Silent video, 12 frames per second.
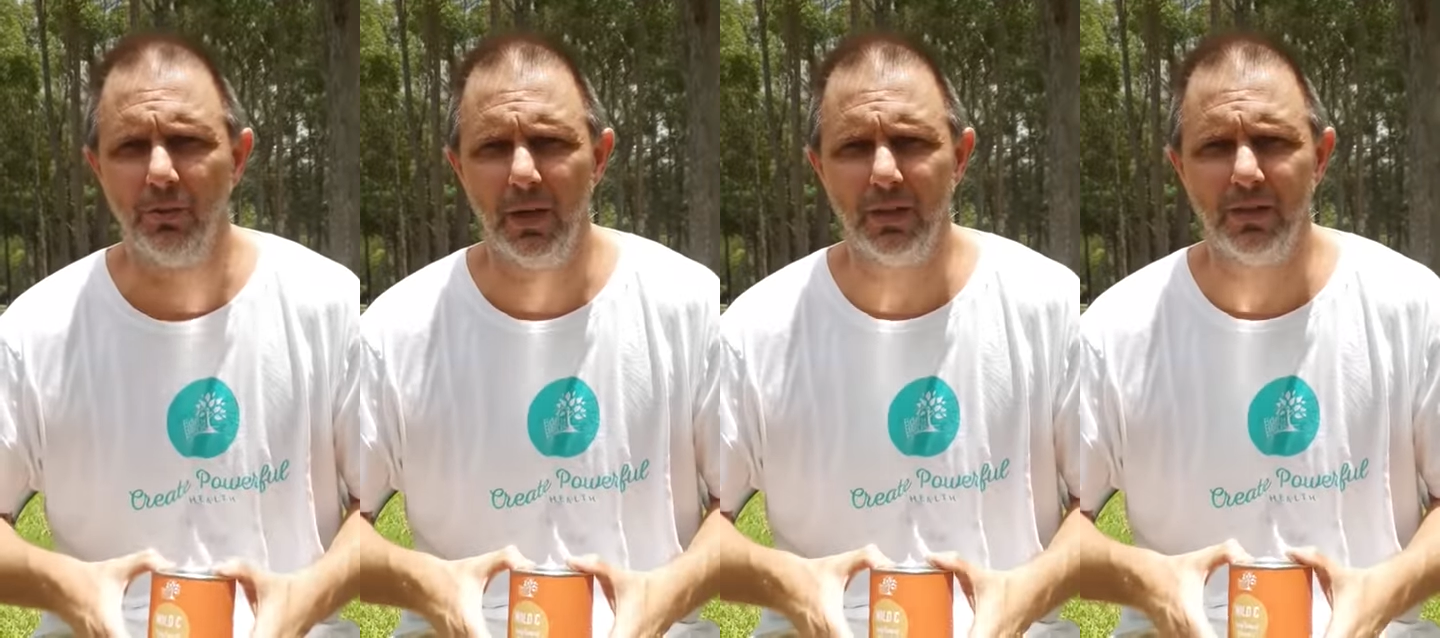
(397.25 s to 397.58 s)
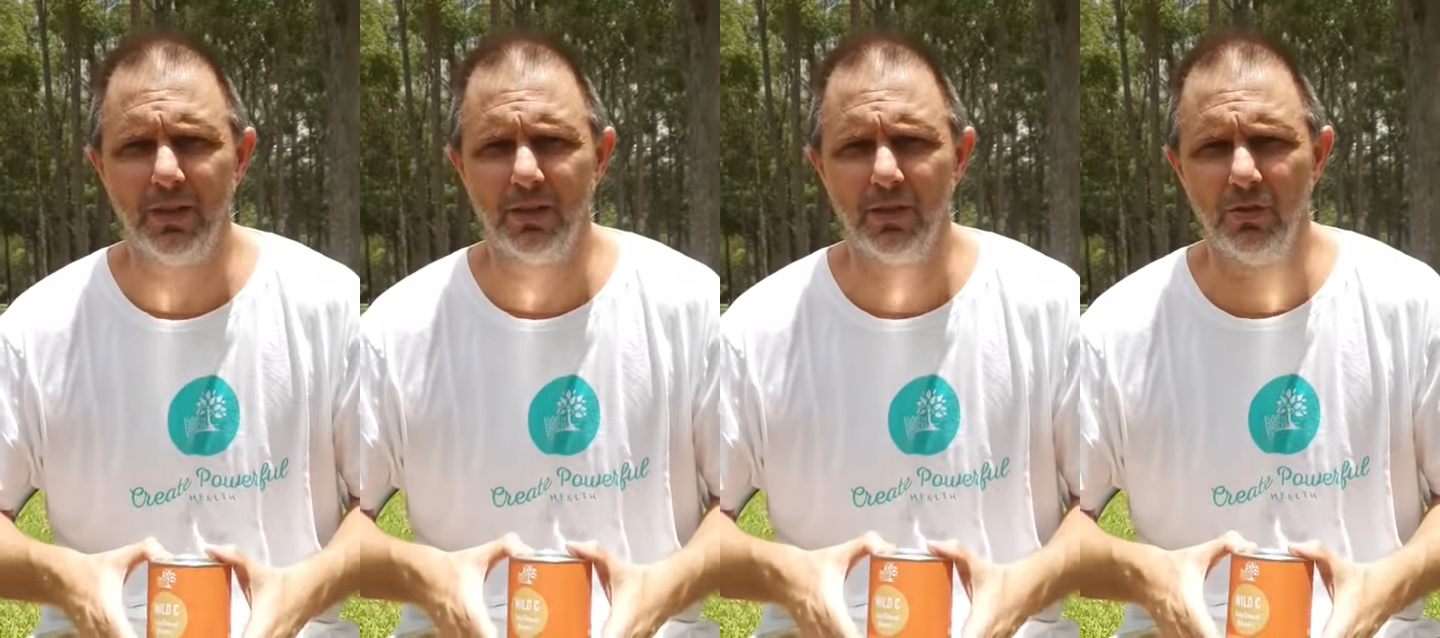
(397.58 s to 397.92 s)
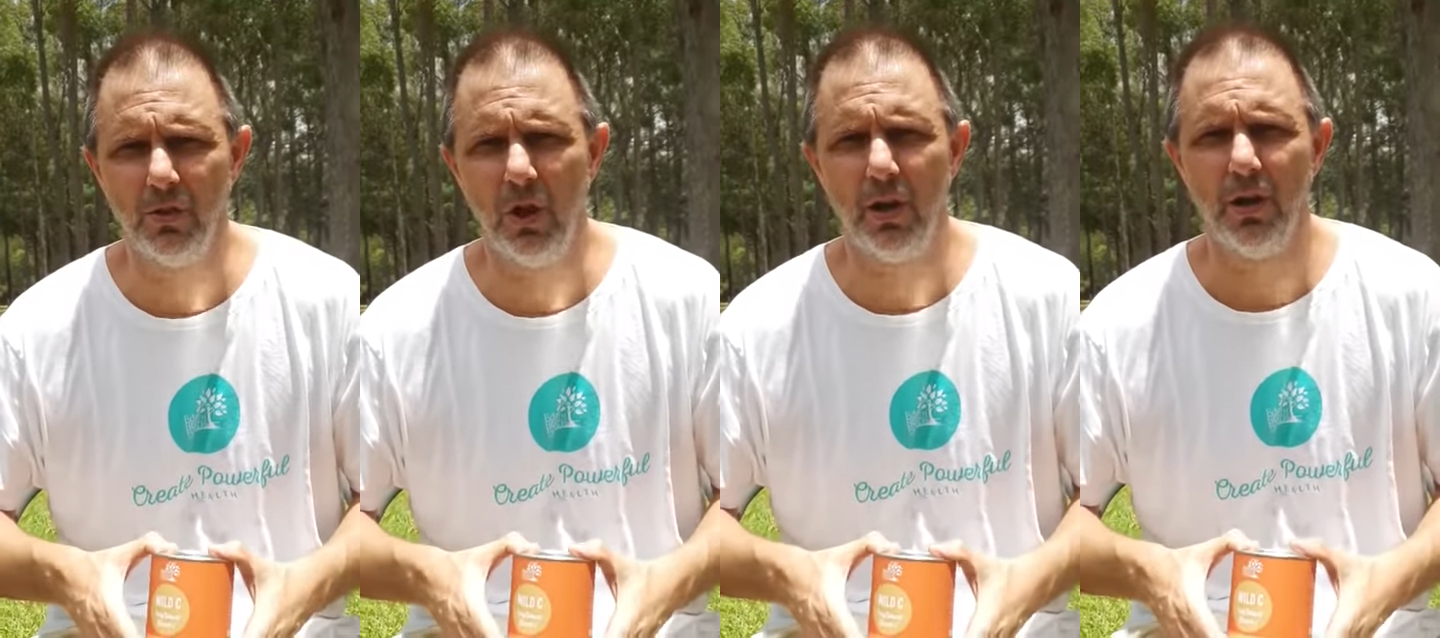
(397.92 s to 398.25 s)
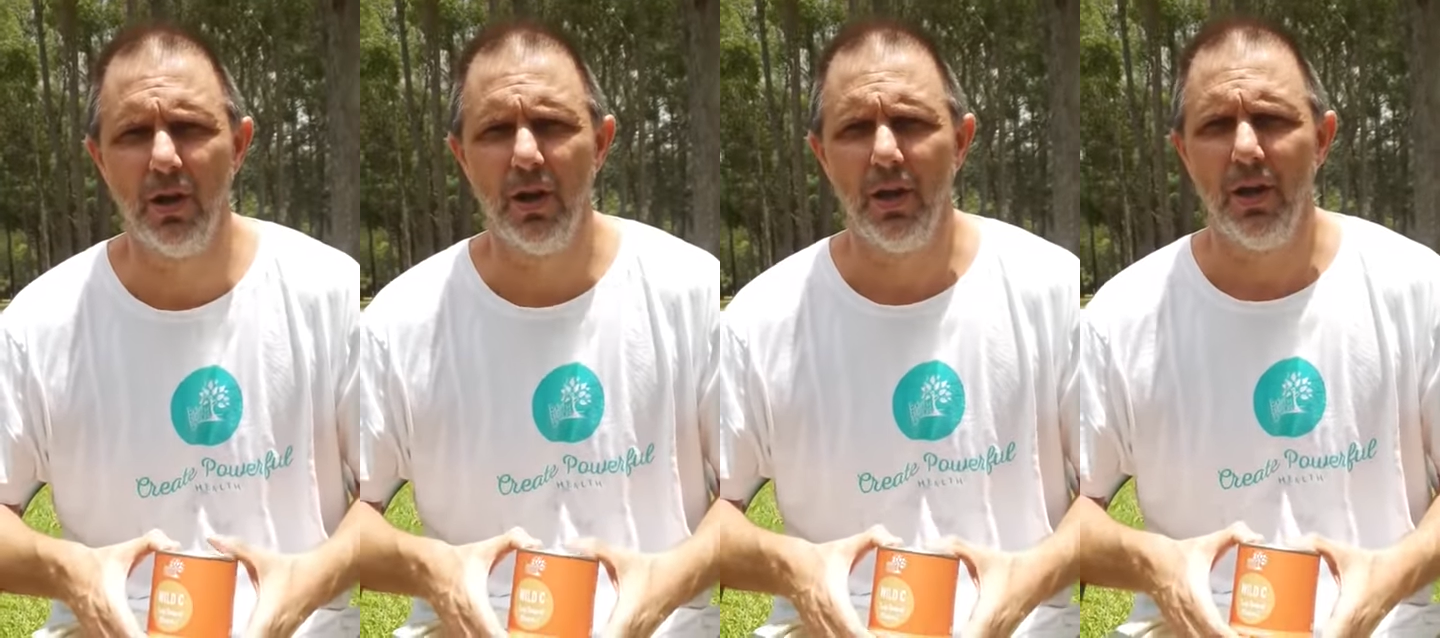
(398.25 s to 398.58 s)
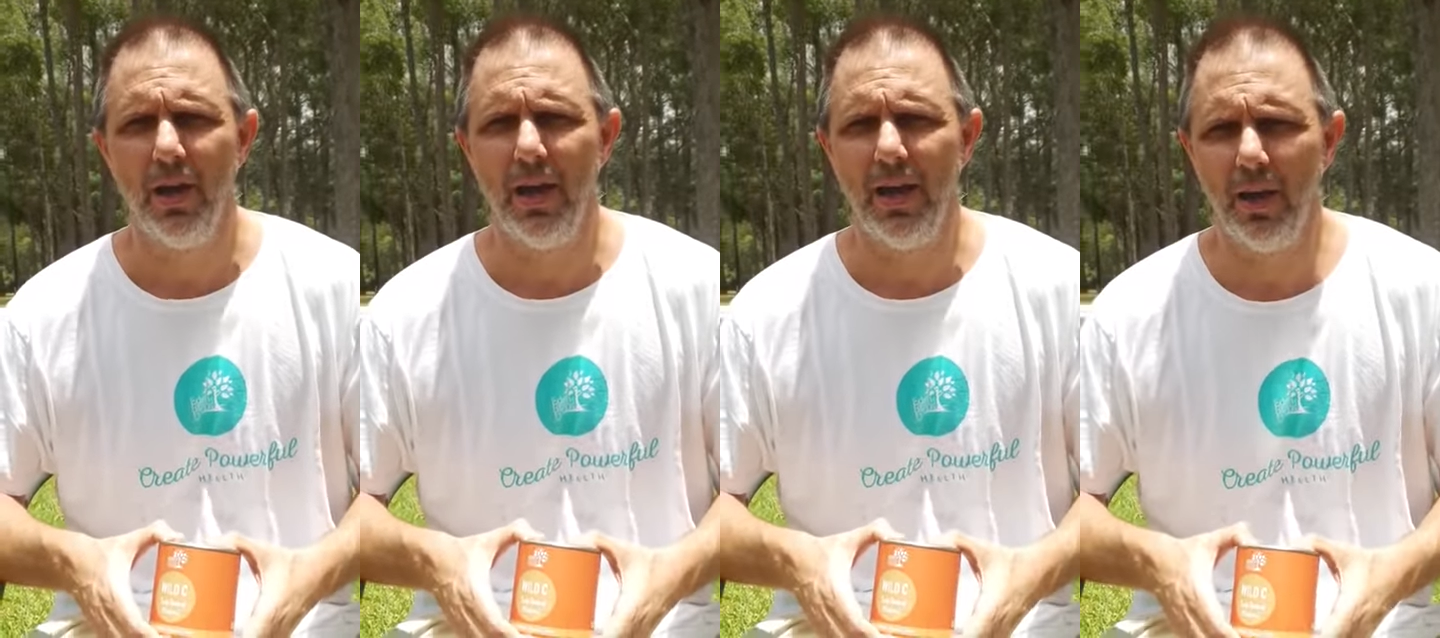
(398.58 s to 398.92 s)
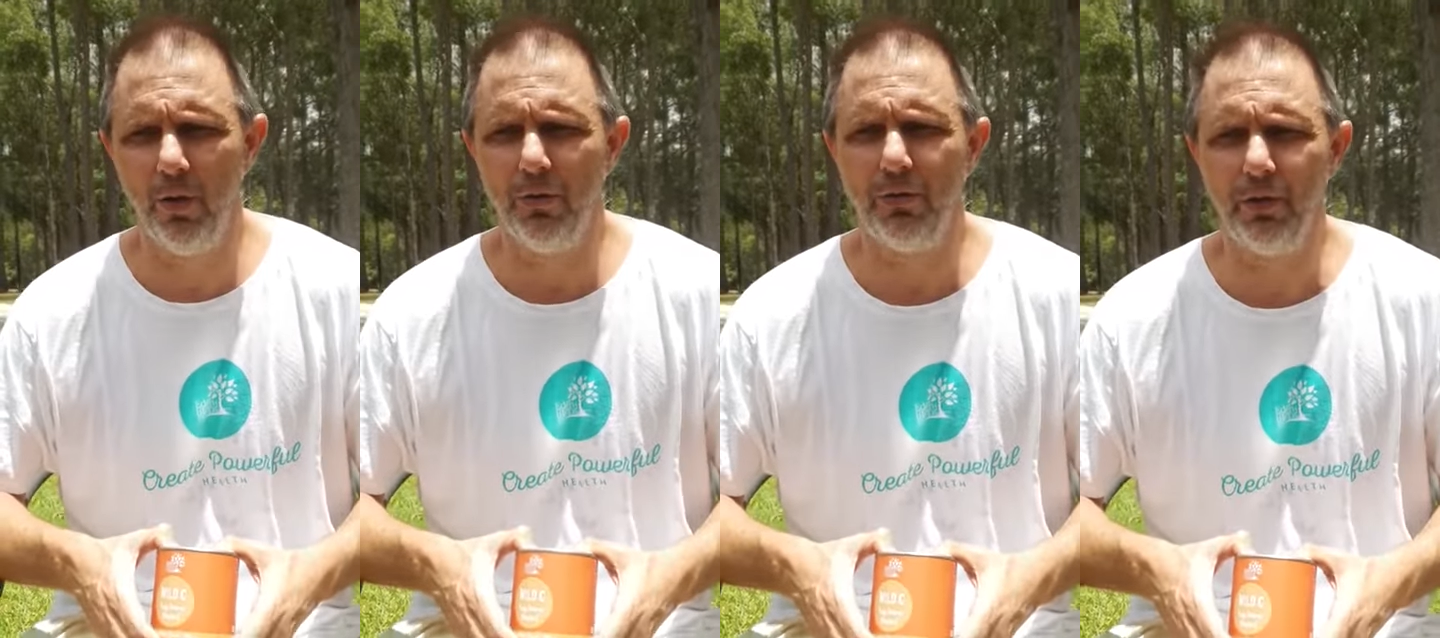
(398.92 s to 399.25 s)
It's not
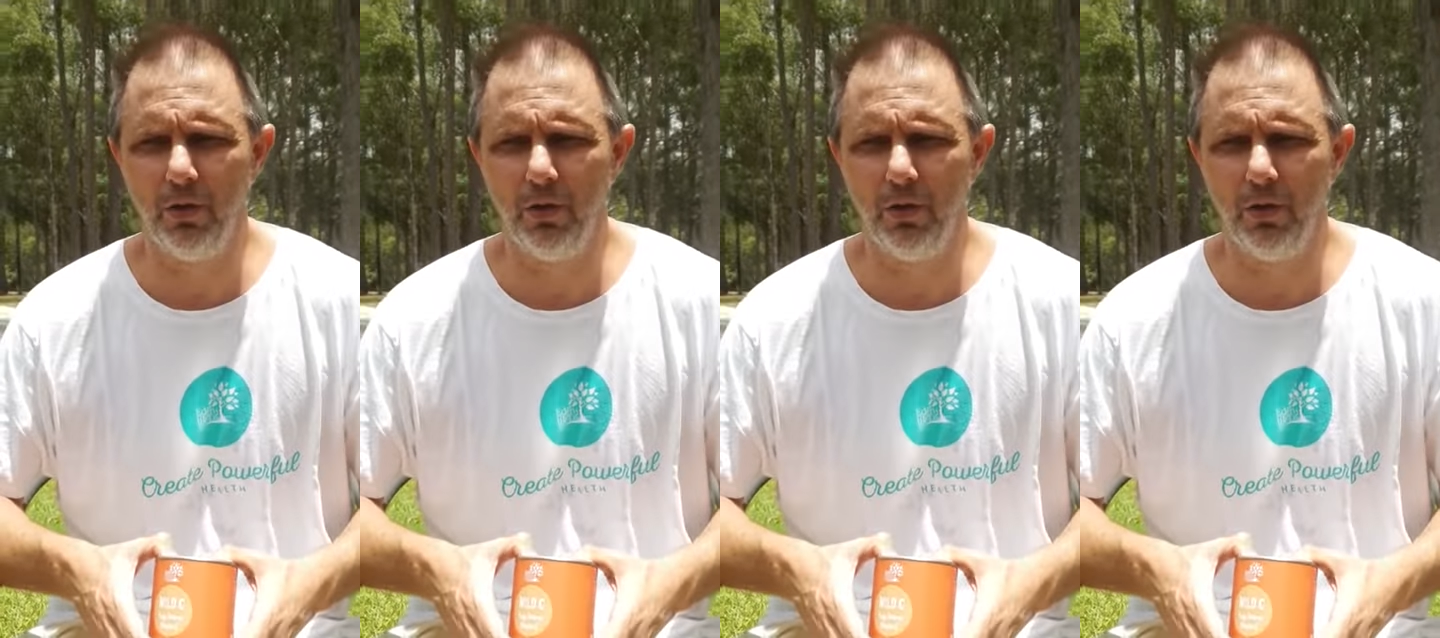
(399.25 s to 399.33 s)
healthy